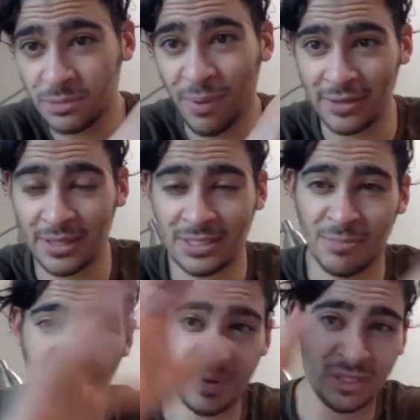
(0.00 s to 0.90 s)
biotech
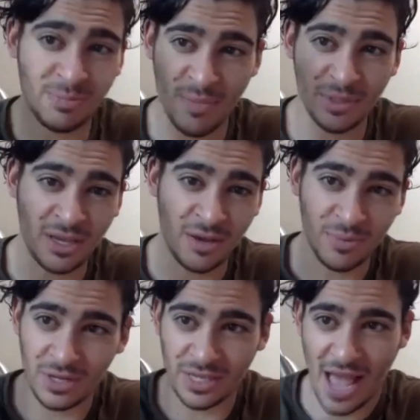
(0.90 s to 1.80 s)
supplements, payments
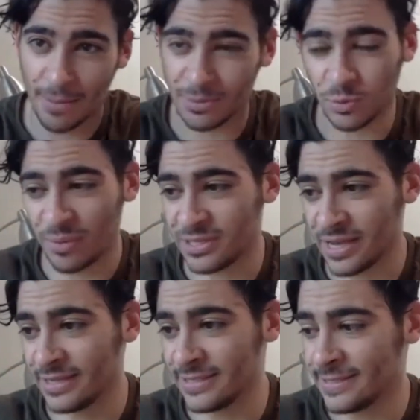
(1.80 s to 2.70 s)
companies, apps,
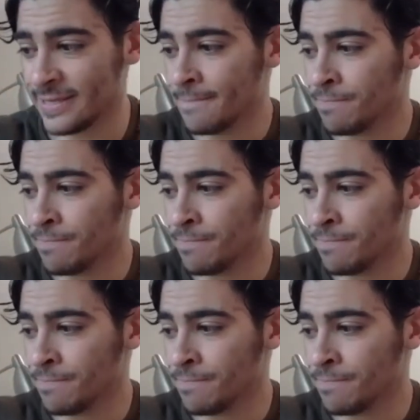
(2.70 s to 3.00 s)
websites.